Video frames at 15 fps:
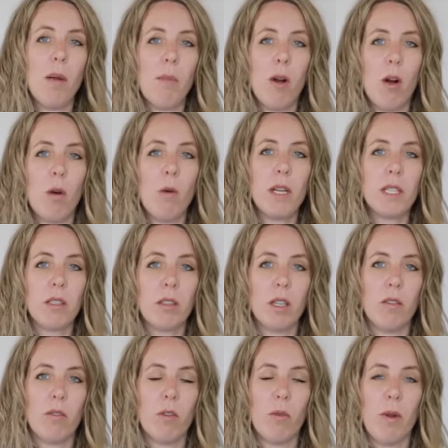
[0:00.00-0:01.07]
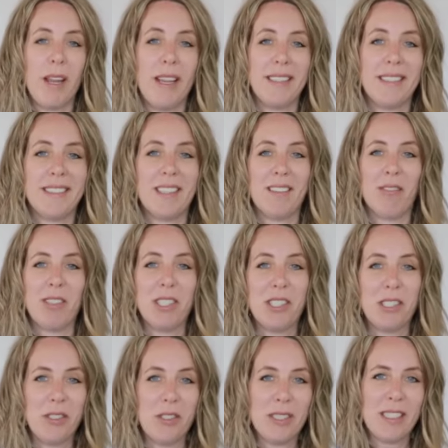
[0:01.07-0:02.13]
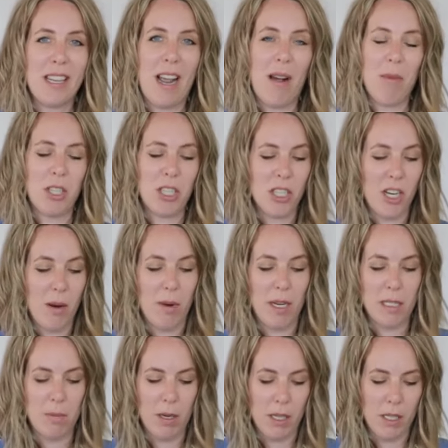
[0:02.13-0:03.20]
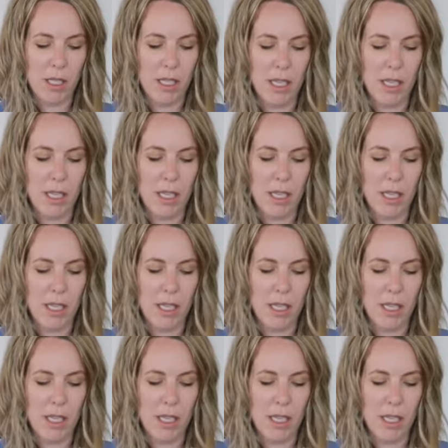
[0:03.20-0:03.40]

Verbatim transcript: I'm always looking for ways to reduce how much time I spend